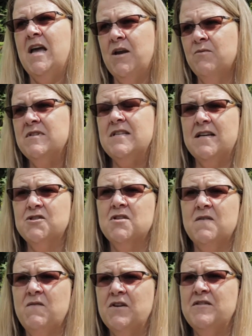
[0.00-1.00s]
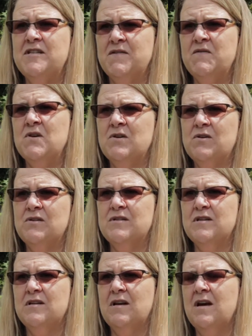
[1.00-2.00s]
It was actually very
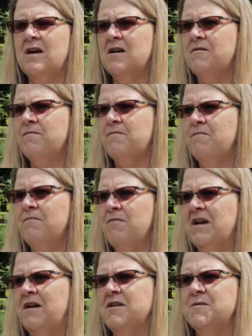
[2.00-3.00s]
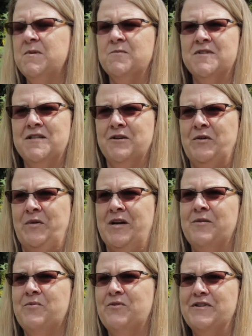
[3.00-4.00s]
difficult. My husband was
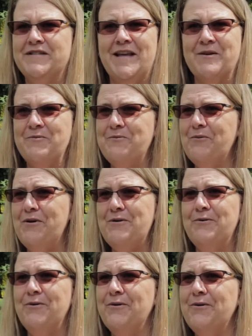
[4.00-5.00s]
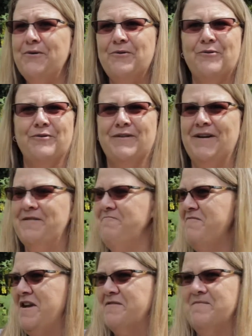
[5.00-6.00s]
incredible. He's like, whoa,
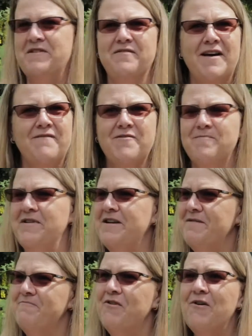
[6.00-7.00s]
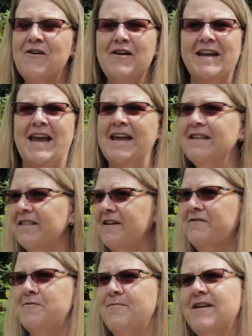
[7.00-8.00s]
doesn't make me love him anymore, can't
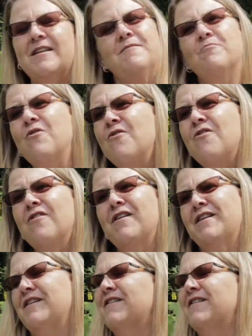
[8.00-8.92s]
love him anymore,